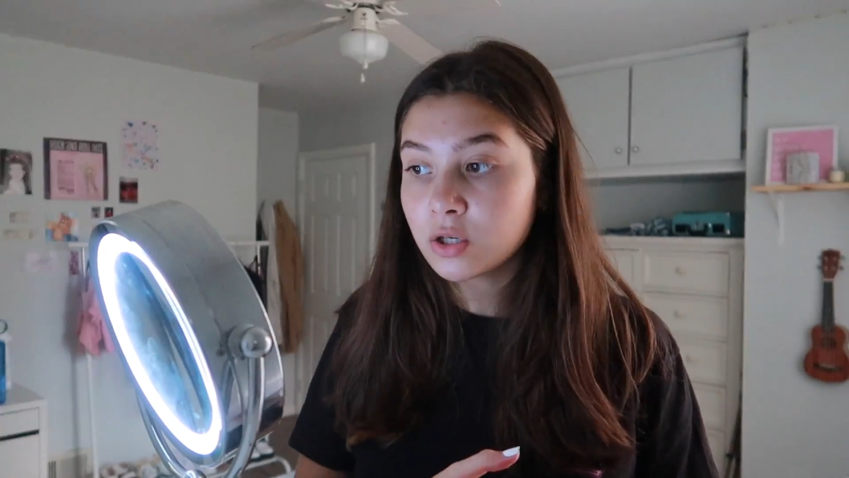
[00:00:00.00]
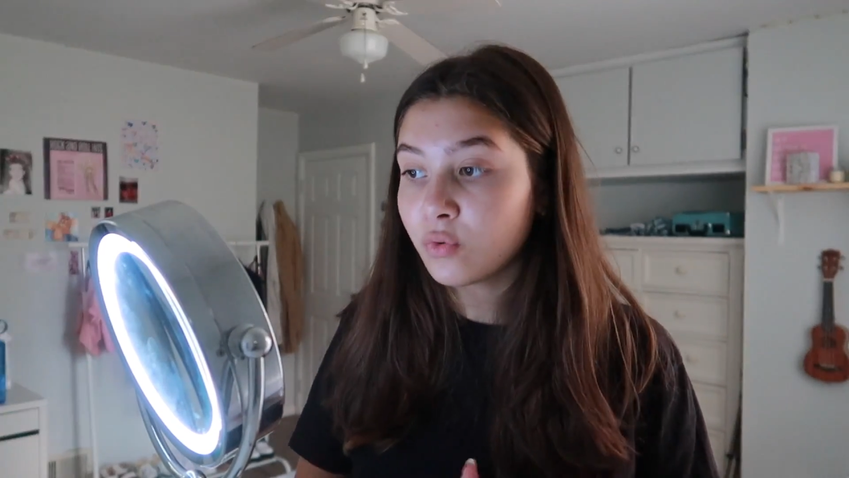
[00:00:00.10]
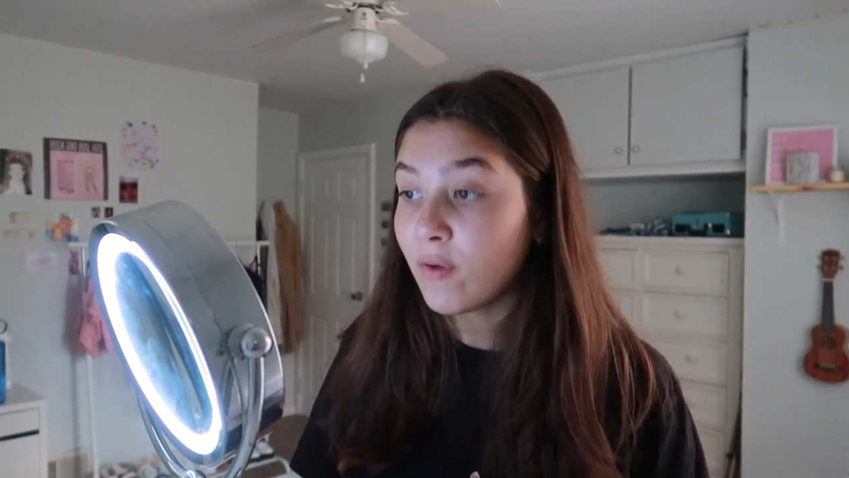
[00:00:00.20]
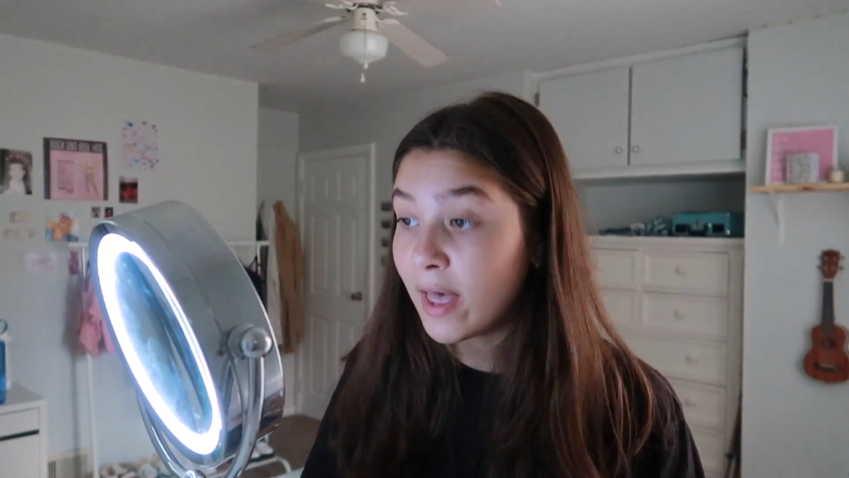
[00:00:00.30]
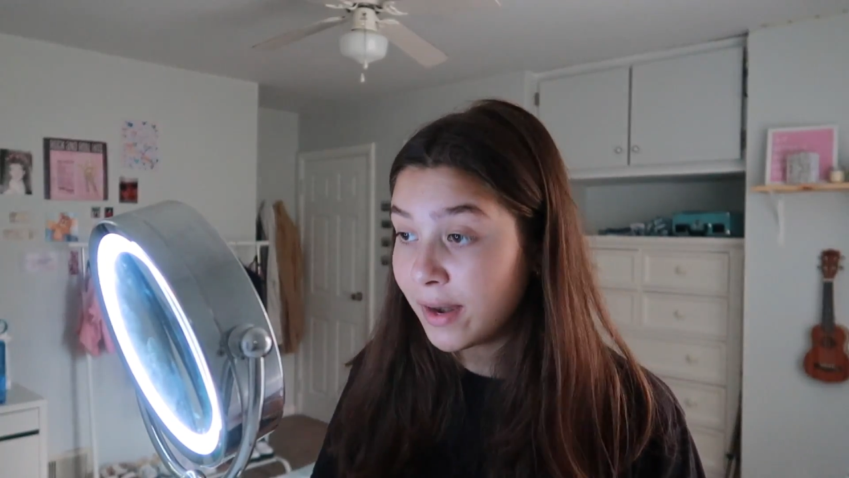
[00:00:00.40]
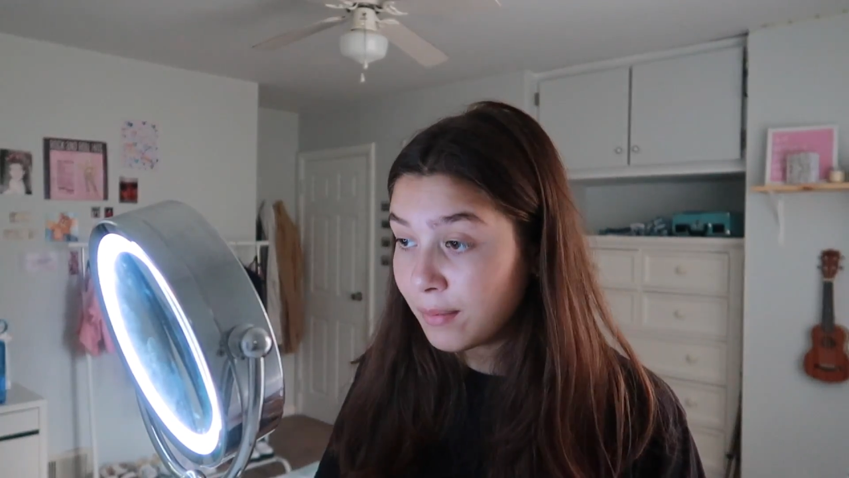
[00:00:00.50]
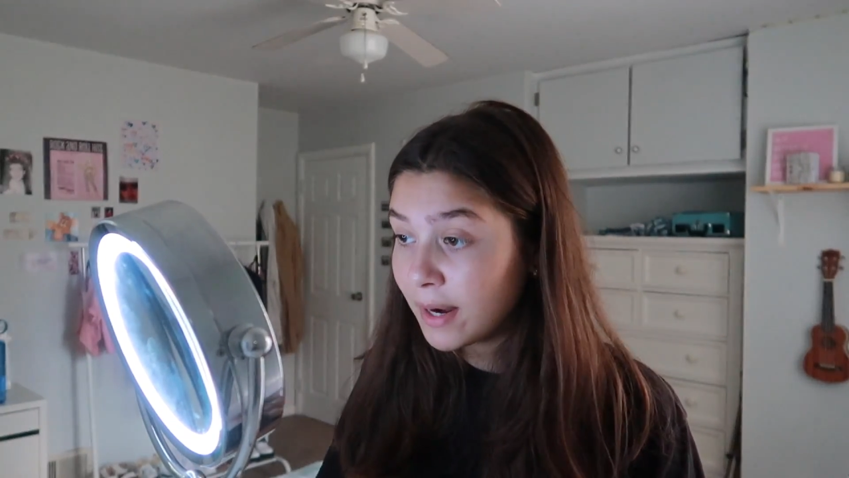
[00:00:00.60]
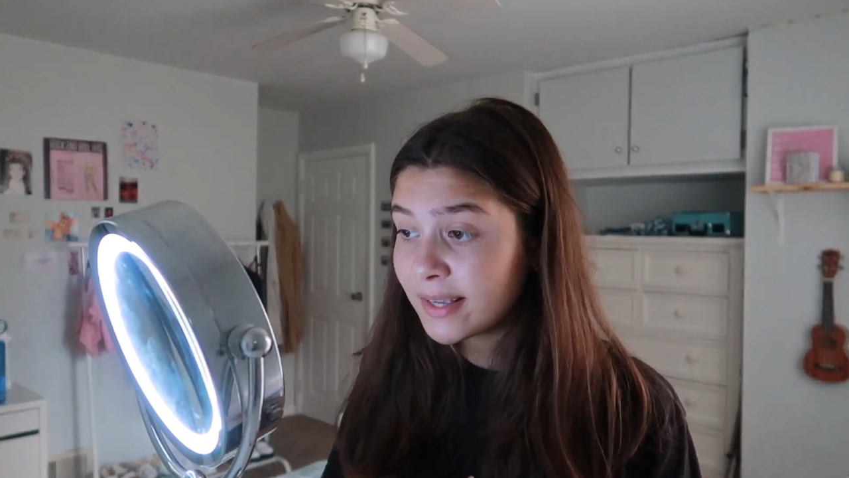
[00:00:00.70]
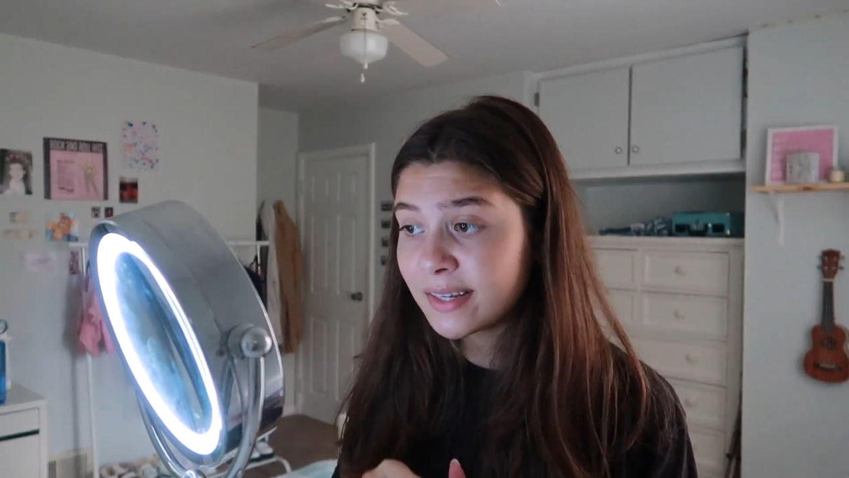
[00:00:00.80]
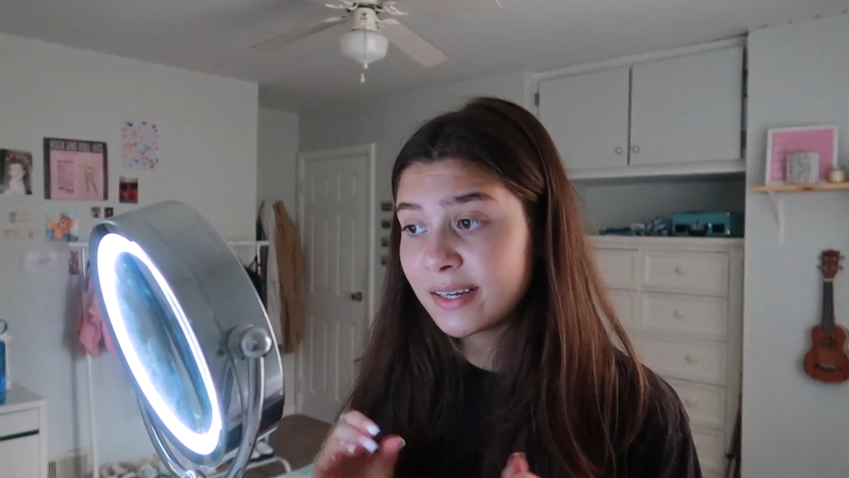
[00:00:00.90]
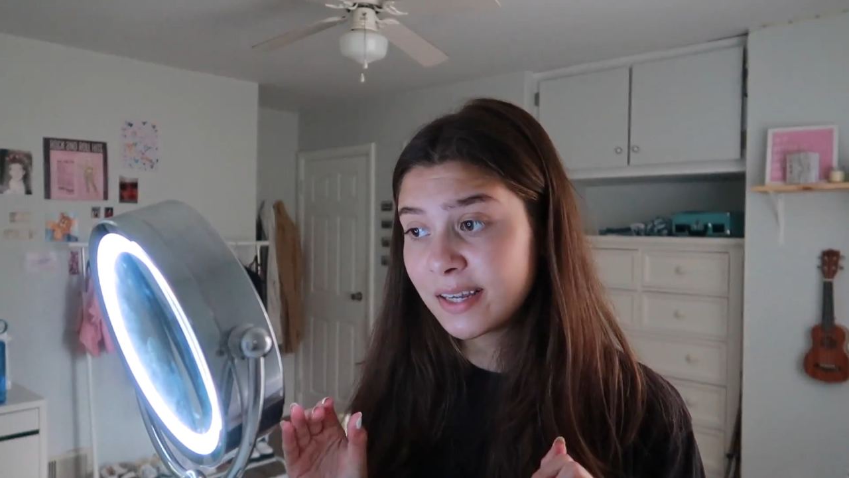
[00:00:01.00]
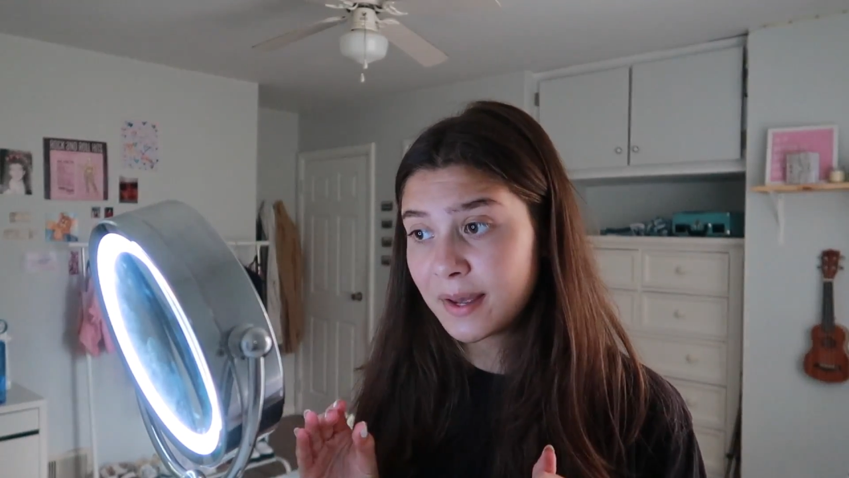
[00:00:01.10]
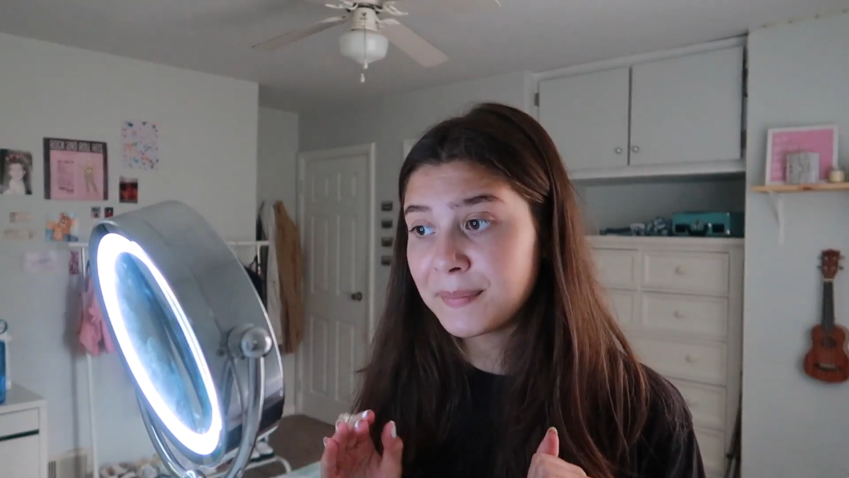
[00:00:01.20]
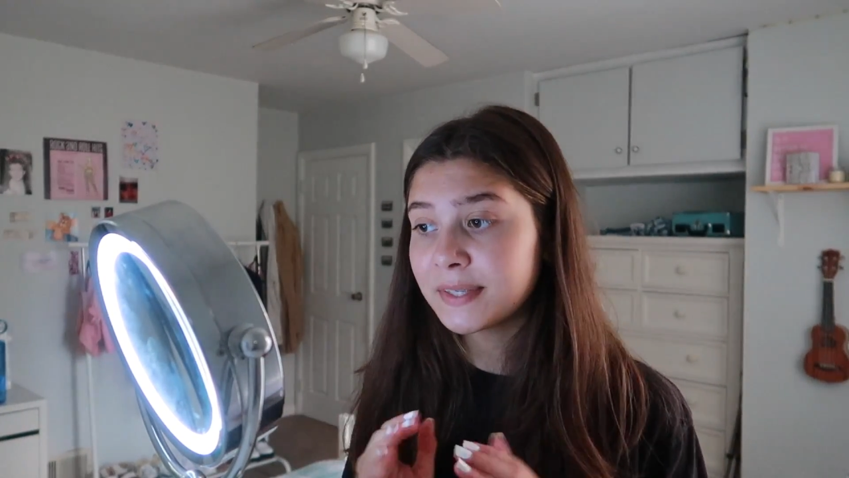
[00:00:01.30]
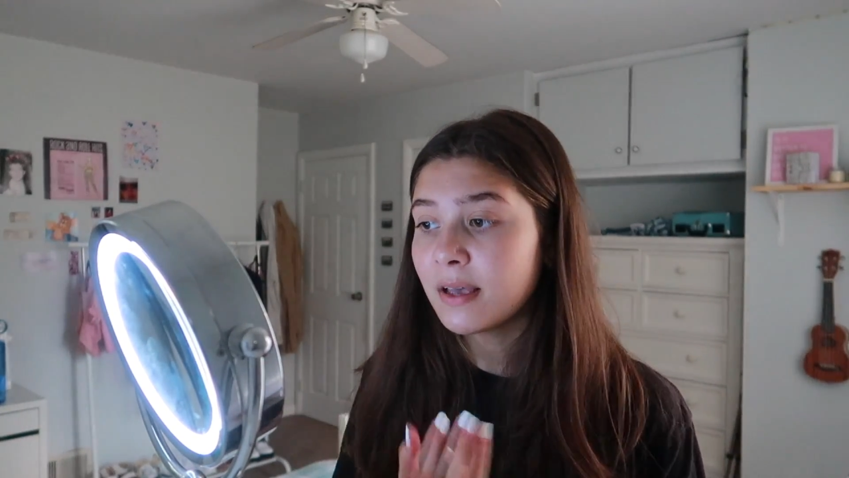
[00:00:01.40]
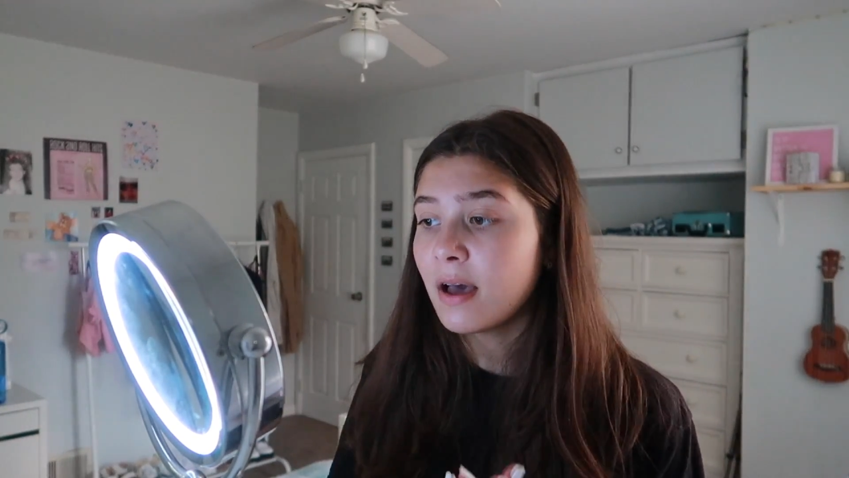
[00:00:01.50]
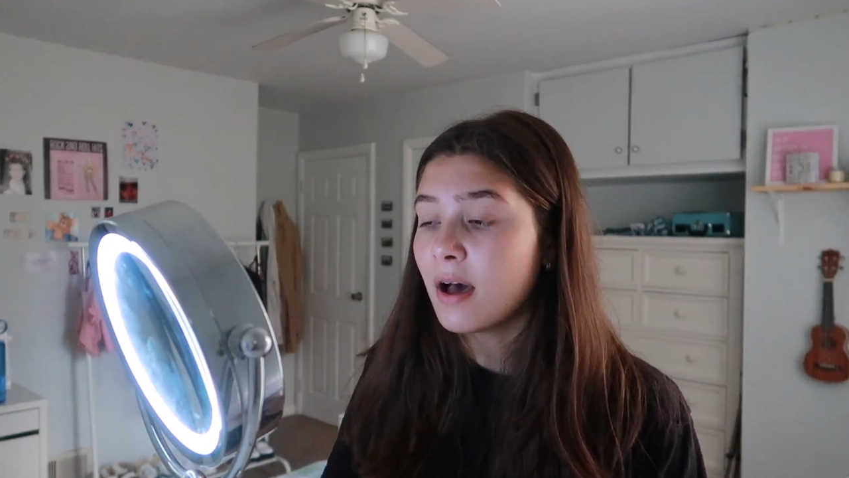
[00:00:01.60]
So if anyone has any tips